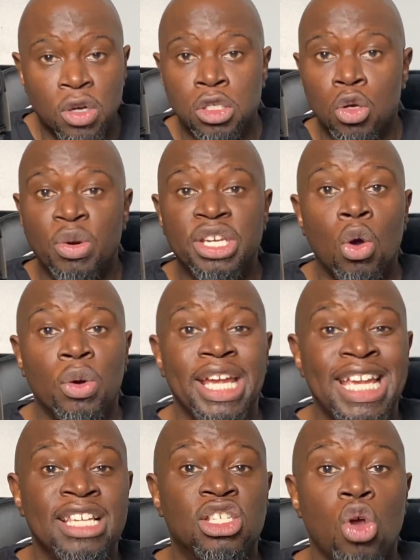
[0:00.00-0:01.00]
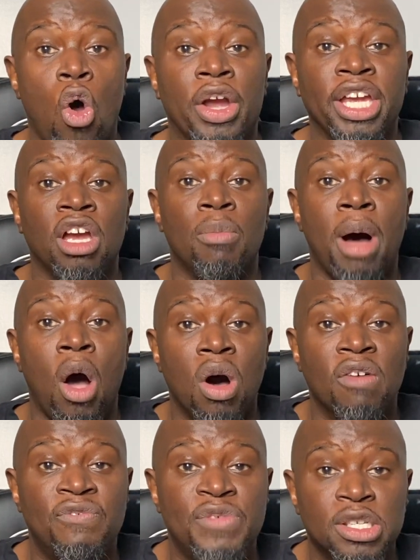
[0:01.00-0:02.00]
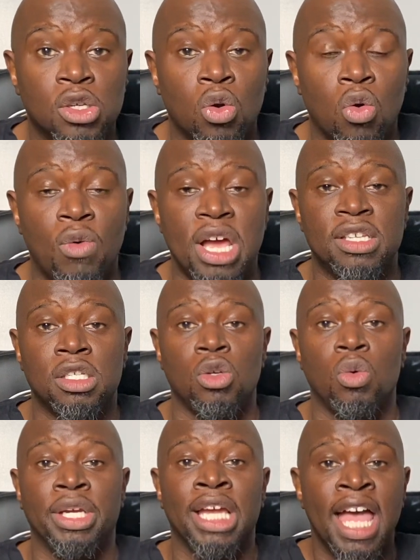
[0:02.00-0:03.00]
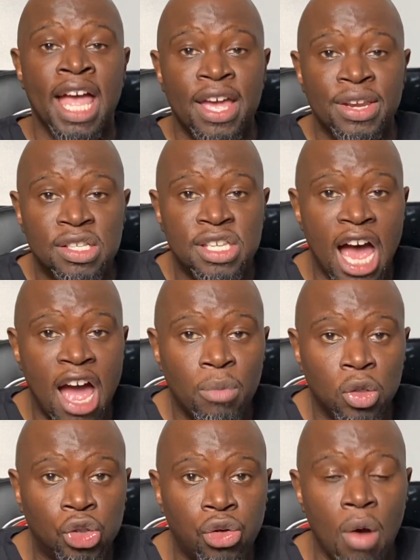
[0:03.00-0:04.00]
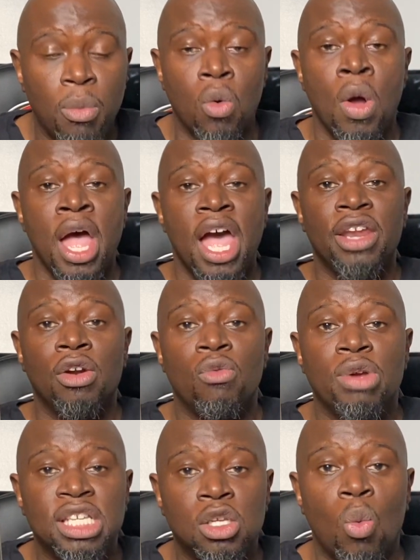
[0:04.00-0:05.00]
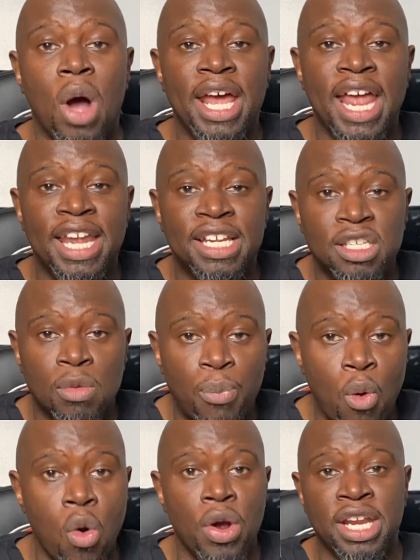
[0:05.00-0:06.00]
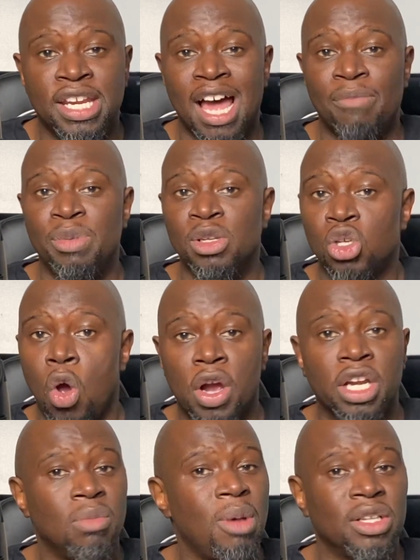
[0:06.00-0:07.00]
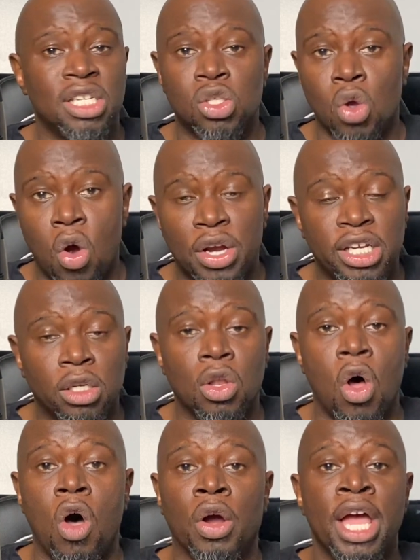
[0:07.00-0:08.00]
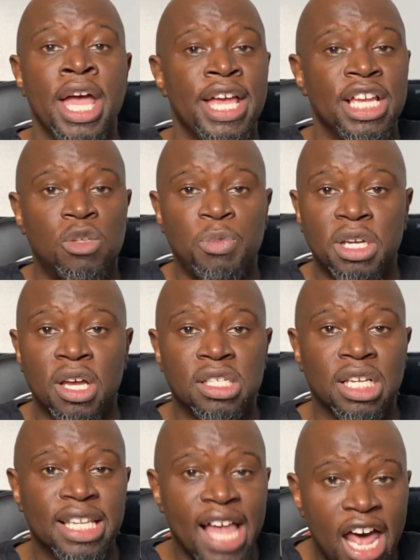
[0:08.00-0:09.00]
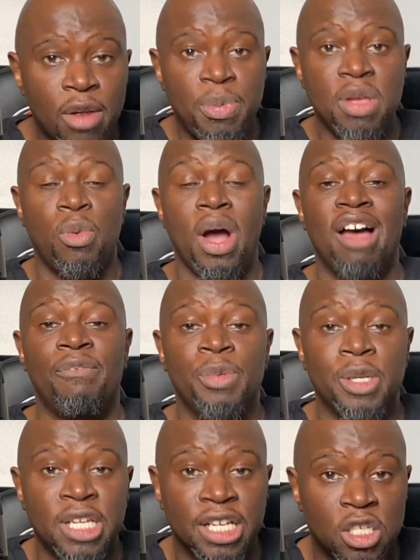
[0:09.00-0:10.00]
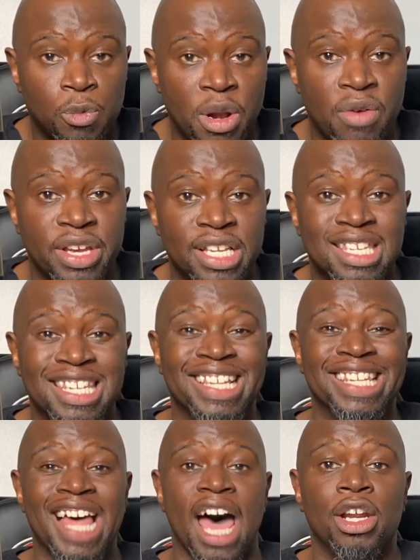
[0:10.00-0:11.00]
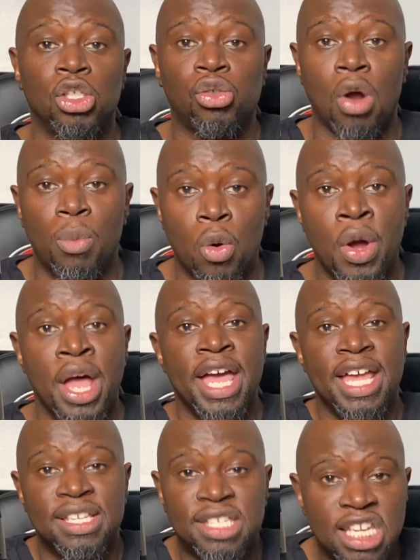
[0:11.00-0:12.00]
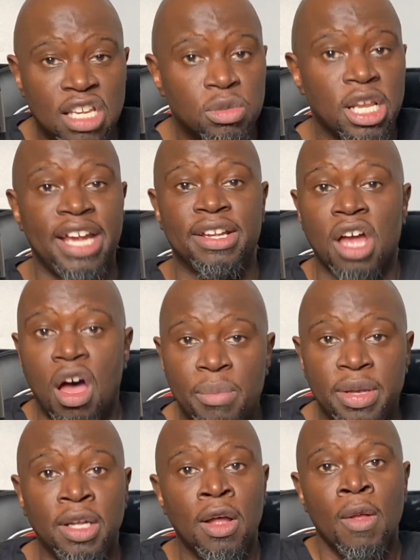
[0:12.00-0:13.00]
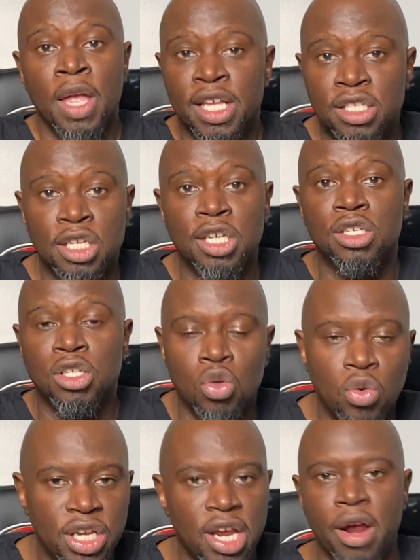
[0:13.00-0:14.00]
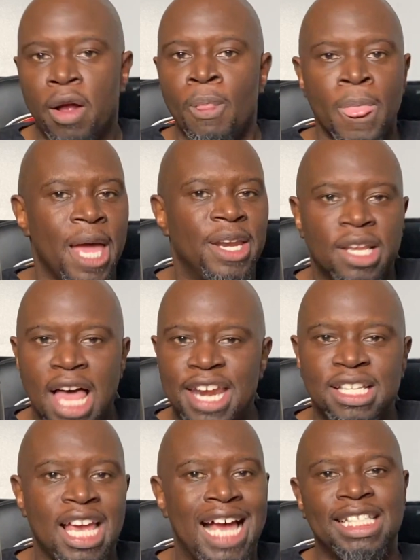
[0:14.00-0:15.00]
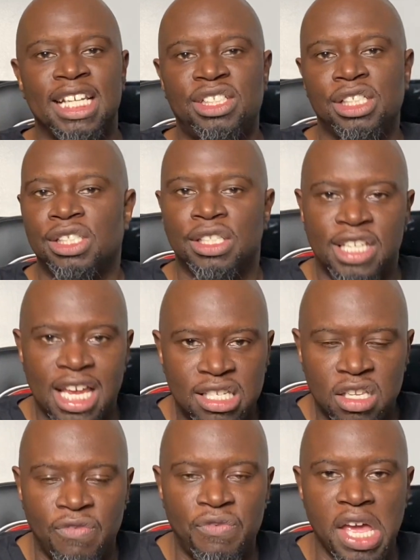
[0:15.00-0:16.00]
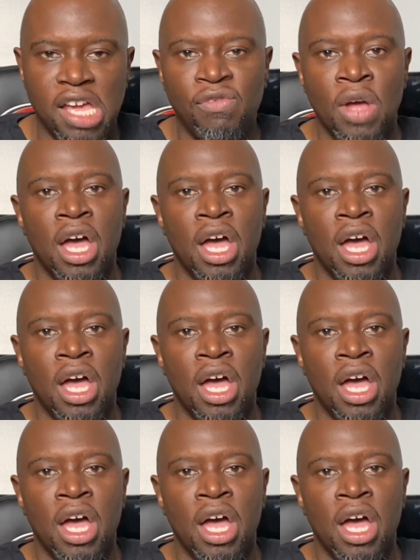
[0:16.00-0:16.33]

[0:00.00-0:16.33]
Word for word: So we know that he's talking about a physical rescuing in the time of trouble. And the reason why that is important, and I've been talking about this all year long, is because a lot of people have been experiencing a lot of trouble, it seems like coming into this new year. And a lot of times that's just a test of faith.